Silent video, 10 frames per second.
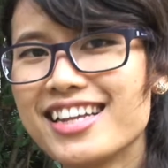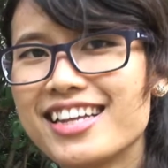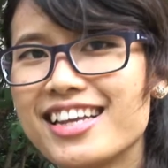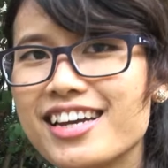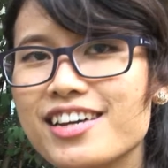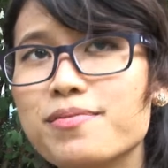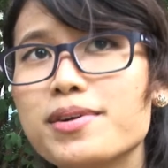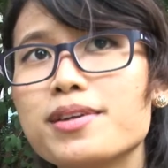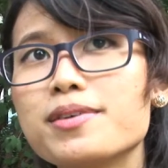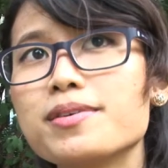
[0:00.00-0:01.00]
so perhaps you can
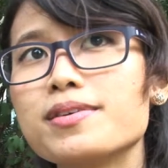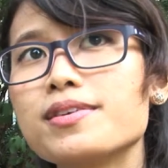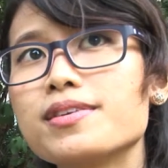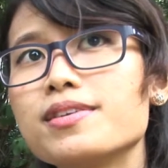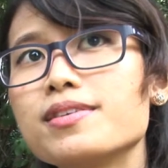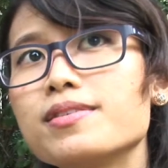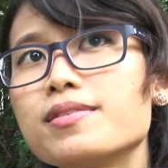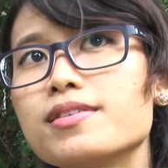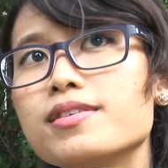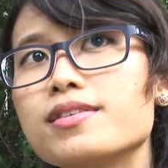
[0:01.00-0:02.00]
tell us a little bit
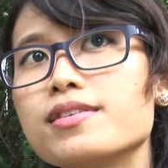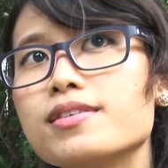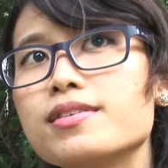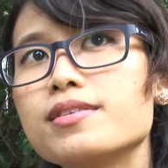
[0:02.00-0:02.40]
about that.